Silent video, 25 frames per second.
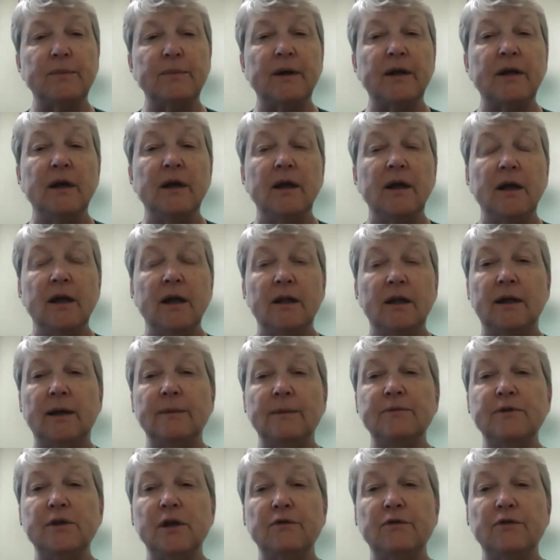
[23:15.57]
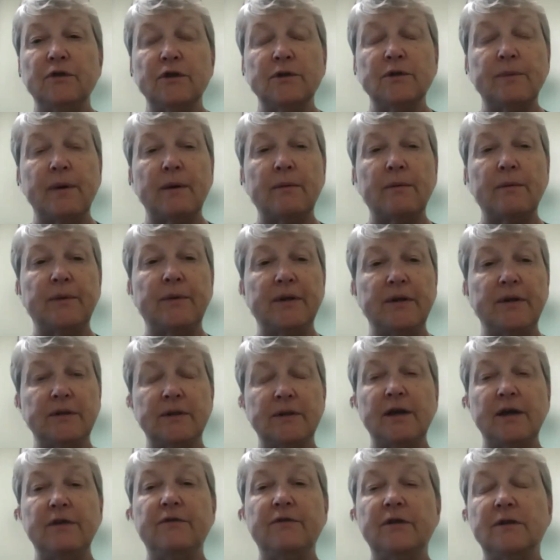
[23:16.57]
But lime sulfur is probably the
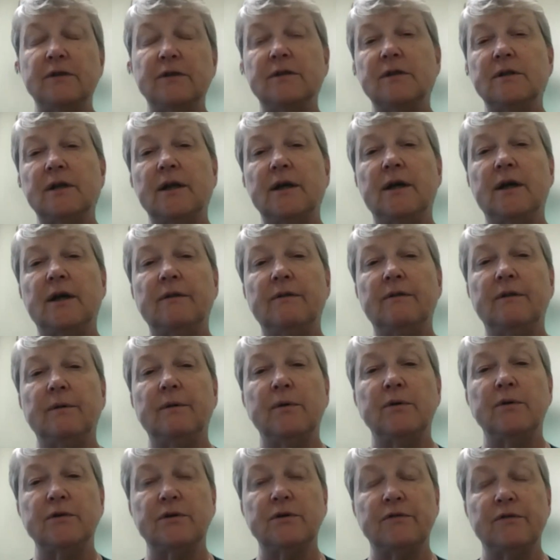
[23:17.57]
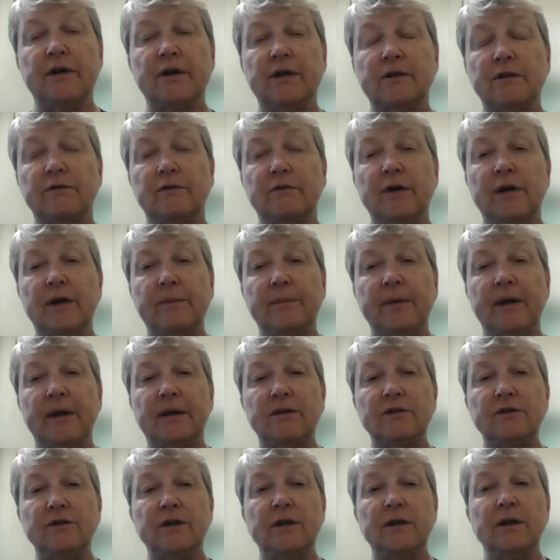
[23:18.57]
safest and the most effective way to
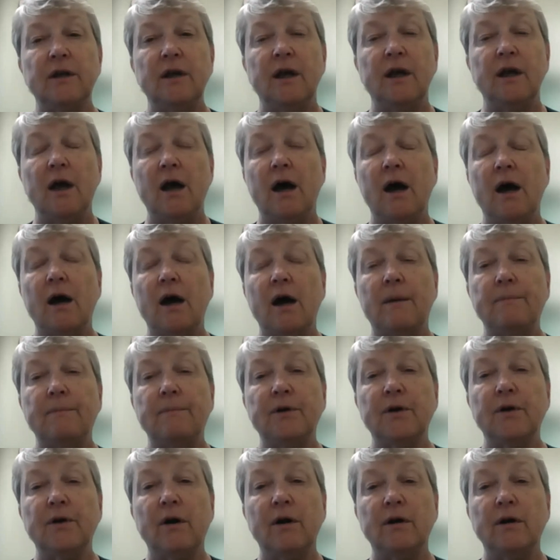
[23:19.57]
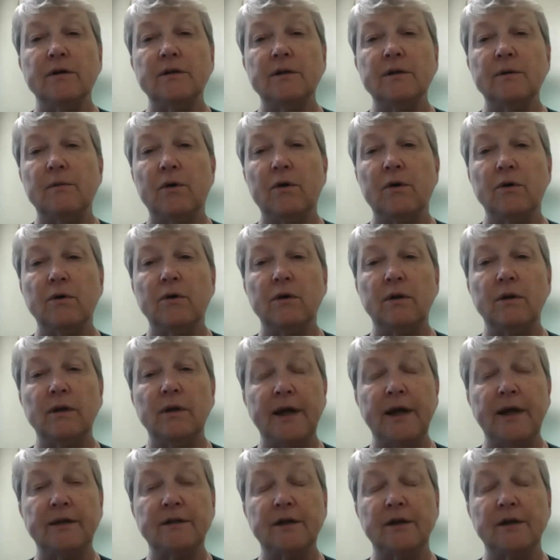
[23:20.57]
manage it. Um, there are some oral
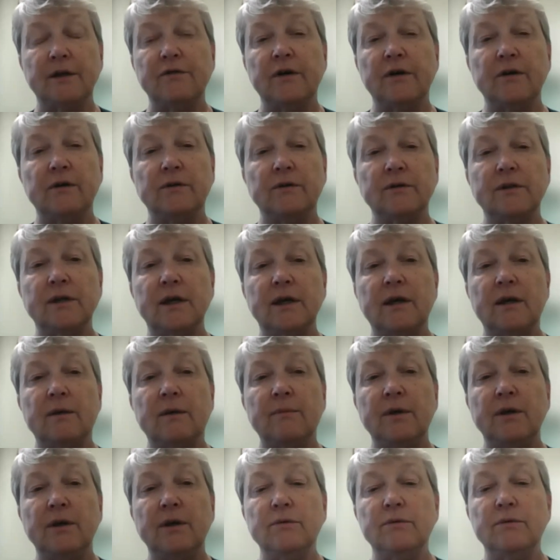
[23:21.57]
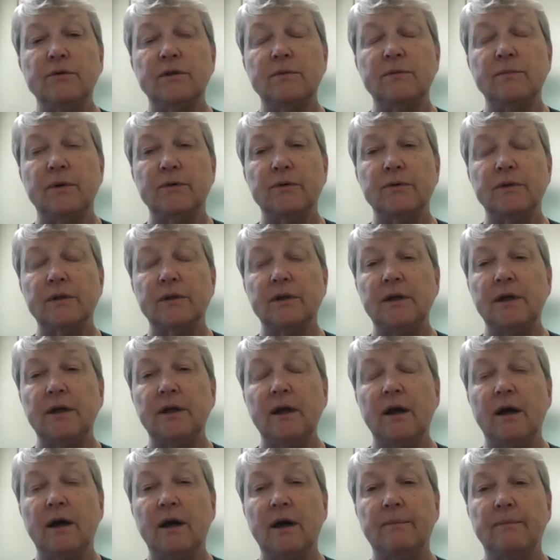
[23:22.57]
antifungals that can be used,
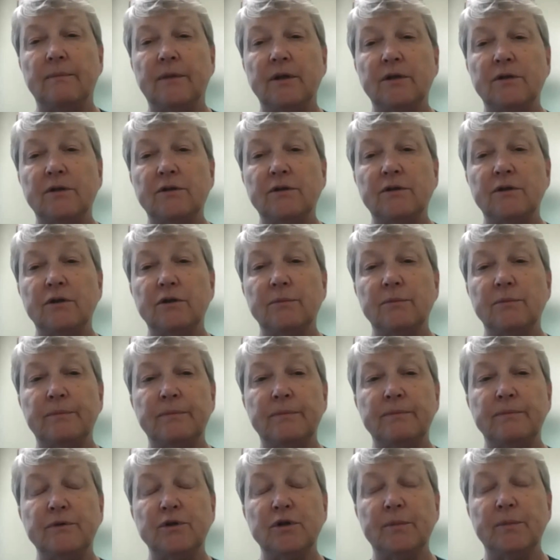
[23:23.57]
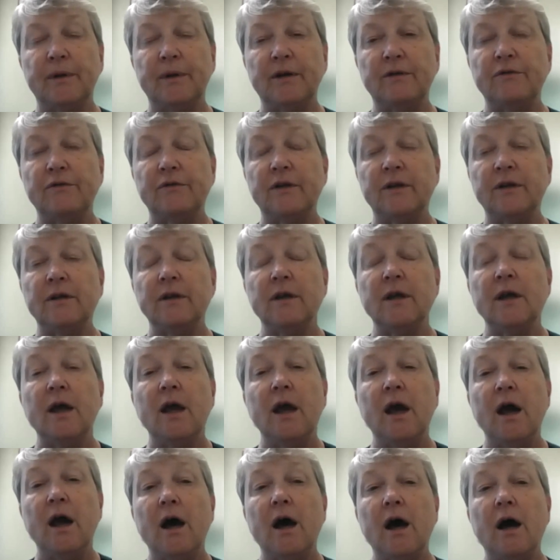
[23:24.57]
mostly um, the ter- terbinafine
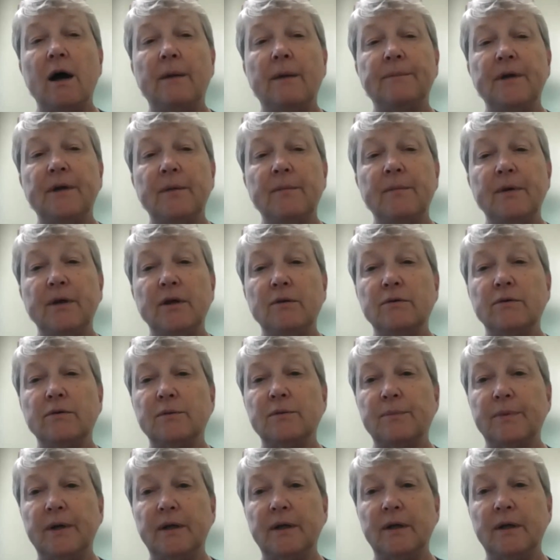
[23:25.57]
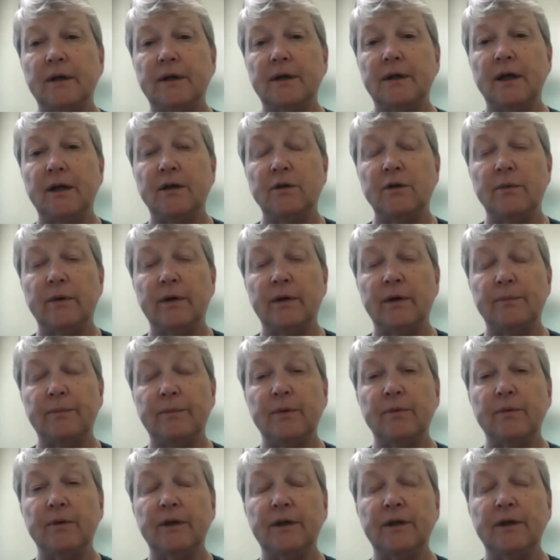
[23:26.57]
um, can be used, but again, you want to
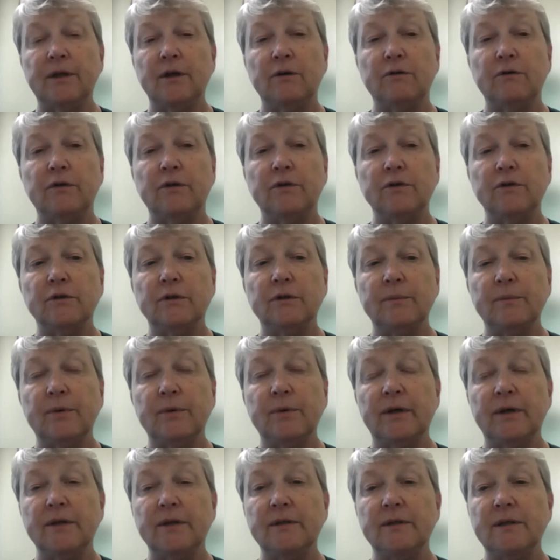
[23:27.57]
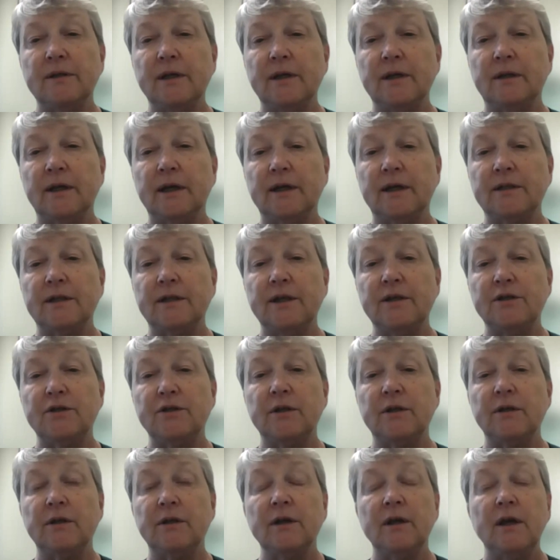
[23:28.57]
be really careful during pregnancy and
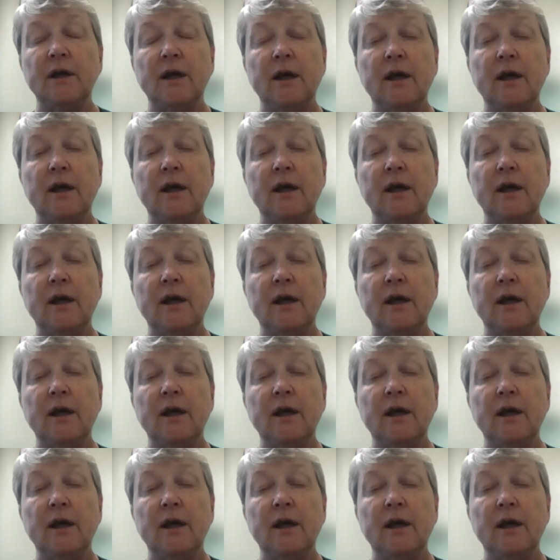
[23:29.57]
lactation.